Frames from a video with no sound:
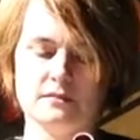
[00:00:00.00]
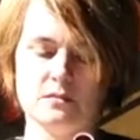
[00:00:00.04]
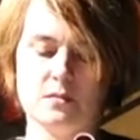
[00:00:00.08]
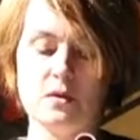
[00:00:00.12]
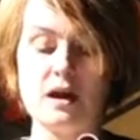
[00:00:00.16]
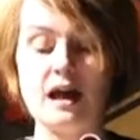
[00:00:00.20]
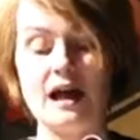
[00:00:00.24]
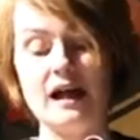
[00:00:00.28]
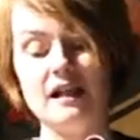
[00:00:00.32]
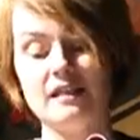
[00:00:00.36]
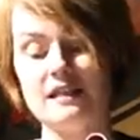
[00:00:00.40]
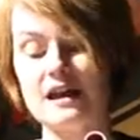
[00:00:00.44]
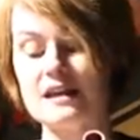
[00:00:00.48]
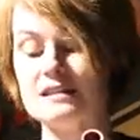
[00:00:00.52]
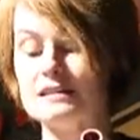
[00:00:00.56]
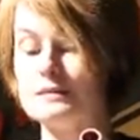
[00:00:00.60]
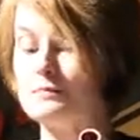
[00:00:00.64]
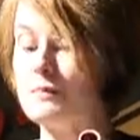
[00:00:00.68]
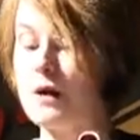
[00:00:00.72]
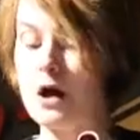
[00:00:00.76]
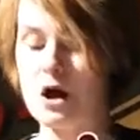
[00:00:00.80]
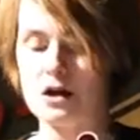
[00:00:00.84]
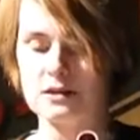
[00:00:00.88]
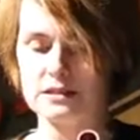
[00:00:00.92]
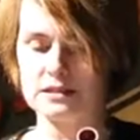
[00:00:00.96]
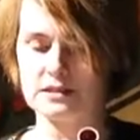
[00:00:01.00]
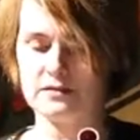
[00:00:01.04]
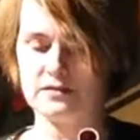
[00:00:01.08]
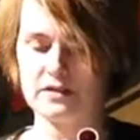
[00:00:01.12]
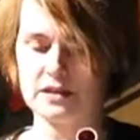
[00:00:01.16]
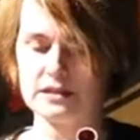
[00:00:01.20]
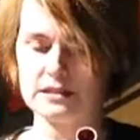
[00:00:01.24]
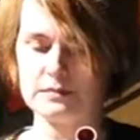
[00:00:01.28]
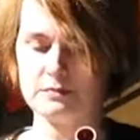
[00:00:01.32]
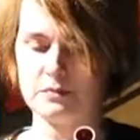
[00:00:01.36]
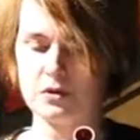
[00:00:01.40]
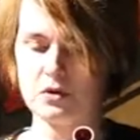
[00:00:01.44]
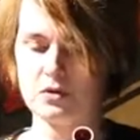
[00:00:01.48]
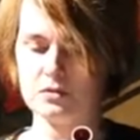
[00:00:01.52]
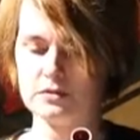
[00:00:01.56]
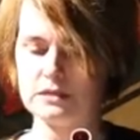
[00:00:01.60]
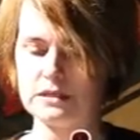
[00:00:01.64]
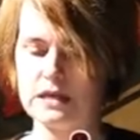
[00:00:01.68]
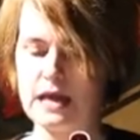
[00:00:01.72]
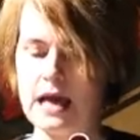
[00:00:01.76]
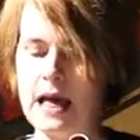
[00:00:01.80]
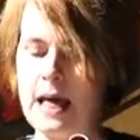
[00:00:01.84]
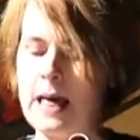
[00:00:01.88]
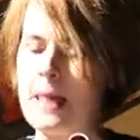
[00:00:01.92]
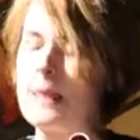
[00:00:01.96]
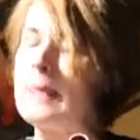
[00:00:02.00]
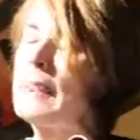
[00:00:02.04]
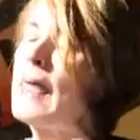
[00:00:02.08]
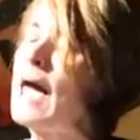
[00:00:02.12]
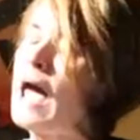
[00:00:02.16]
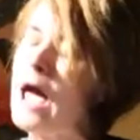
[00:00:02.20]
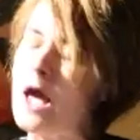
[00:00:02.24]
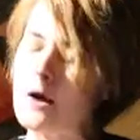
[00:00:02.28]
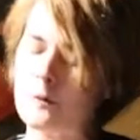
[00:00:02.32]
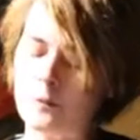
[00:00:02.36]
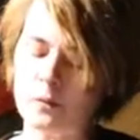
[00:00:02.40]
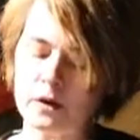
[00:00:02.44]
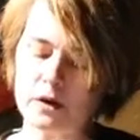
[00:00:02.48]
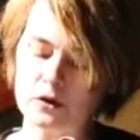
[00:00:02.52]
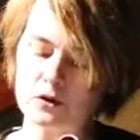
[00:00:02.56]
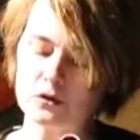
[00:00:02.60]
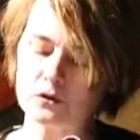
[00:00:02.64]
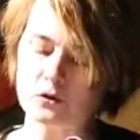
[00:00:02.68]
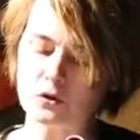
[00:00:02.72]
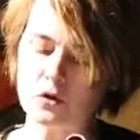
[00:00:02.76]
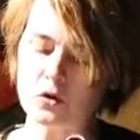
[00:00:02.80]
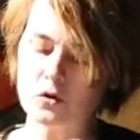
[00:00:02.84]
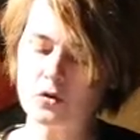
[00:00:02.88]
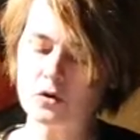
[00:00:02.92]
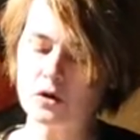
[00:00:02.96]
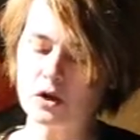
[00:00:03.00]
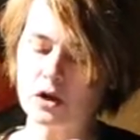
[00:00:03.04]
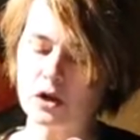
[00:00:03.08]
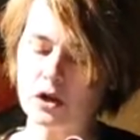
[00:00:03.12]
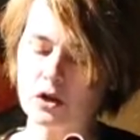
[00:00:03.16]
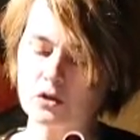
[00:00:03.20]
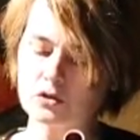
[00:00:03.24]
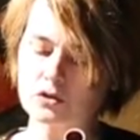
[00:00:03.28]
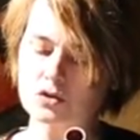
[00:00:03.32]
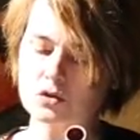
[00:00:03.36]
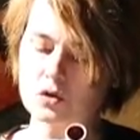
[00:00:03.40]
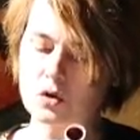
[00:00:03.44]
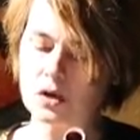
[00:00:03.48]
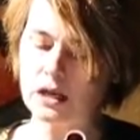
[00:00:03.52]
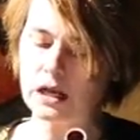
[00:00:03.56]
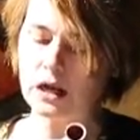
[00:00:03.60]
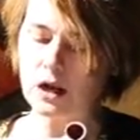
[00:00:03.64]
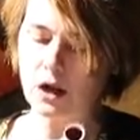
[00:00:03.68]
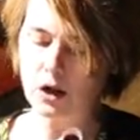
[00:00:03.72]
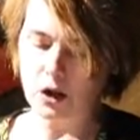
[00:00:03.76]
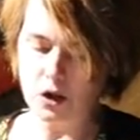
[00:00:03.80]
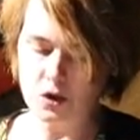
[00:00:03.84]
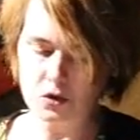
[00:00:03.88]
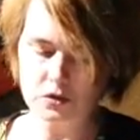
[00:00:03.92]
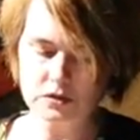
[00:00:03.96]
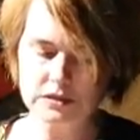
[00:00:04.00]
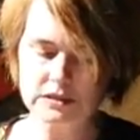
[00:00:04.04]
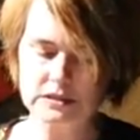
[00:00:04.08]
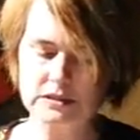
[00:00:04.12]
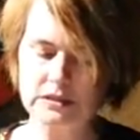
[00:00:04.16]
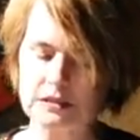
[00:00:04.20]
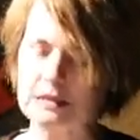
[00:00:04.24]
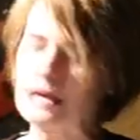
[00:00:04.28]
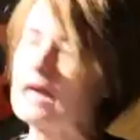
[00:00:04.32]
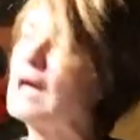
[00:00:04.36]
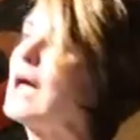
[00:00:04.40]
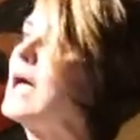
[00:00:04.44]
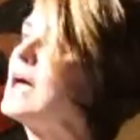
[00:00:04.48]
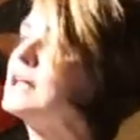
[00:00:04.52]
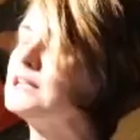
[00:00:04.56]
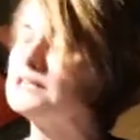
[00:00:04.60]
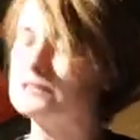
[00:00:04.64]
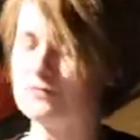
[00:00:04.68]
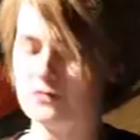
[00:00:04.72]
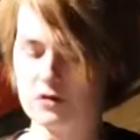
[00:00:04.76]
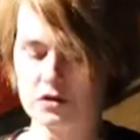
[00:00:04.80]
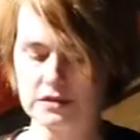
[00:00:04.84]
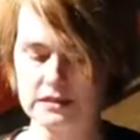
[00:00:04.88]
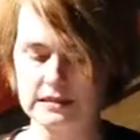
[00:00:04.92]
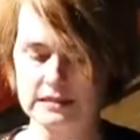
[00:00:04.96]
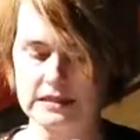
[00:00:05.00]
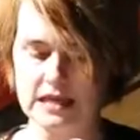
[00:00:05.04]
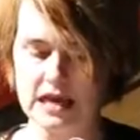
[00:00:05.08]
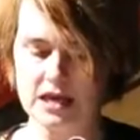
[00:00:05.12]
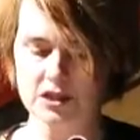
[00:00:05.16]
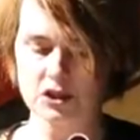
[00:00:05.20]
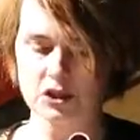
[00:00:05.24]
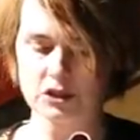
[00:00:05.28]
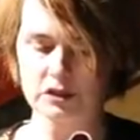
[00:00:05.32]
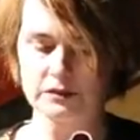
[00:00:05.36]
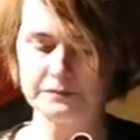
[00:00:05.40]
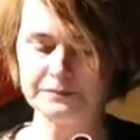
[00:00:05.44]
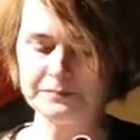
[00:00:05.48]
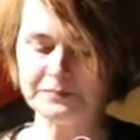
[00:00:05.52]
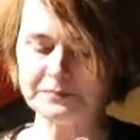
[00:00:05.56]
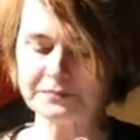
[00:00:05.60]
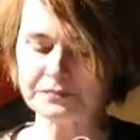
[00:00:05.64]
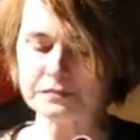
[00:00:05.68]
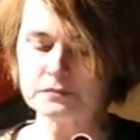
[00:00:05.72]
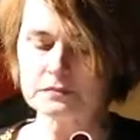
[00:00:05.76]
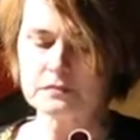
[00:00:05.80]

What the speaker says: Well, that's positive, I suppose. Now, we are drawing close to the end of our session.